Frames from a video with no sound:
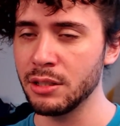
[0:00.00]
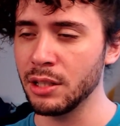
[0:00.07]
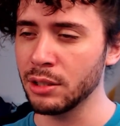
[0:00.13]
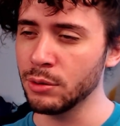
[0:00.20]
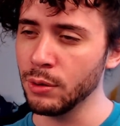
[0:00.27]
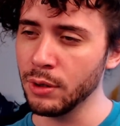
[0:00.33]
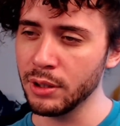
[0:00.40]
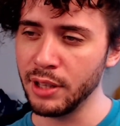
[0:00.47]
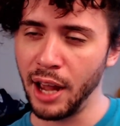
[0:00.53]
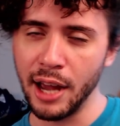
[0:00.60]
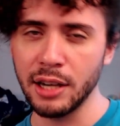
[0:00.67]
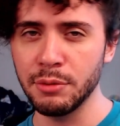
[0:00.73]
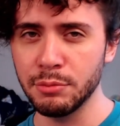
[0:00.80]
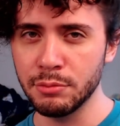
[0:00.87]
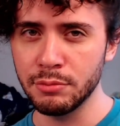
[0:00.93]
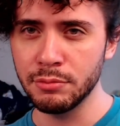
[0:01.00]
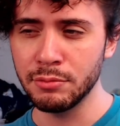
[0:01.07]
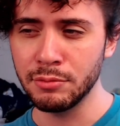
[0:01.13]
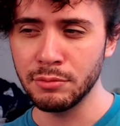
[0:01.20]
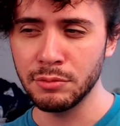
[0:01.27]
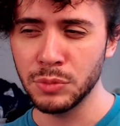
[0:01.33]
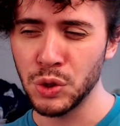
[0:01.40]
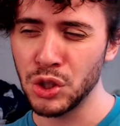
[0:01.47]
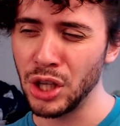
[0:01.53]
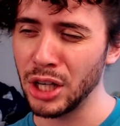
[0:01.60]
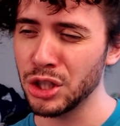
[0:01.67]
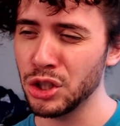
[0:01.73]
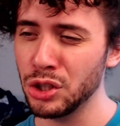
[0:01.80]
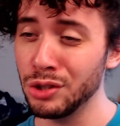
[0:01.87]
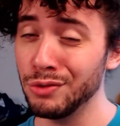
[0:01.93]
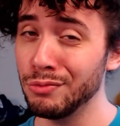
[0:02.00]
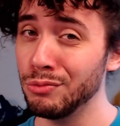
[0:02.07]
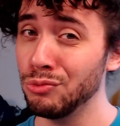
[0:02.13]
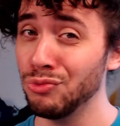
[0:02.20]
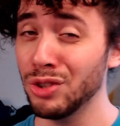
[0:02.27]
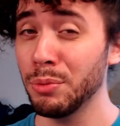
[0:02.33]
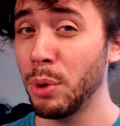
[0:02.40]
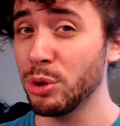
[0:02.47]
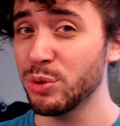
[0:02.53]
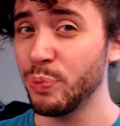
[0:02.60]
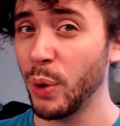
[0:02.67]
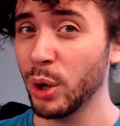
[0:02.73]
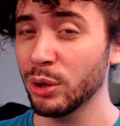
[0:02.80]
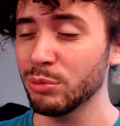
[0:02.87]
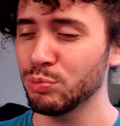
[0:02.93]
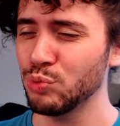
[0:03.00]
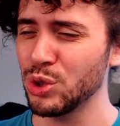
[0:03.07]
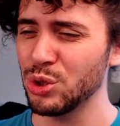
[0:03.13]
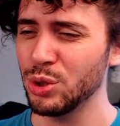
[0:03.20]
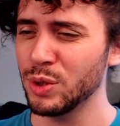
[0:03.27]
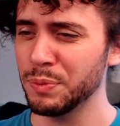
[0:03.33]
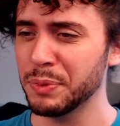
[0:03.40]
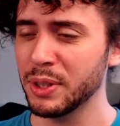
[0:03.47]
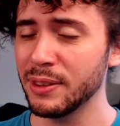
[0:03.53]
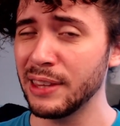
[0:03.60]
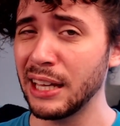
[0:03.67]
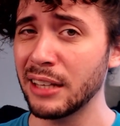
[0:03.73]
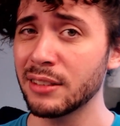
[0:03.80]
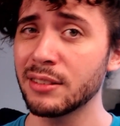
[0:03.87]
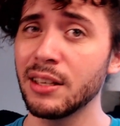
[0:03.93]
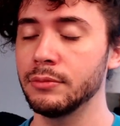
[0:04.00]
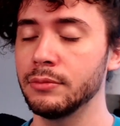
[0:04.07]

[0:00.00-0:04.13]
Ignore the item section for the most part, just so some good things.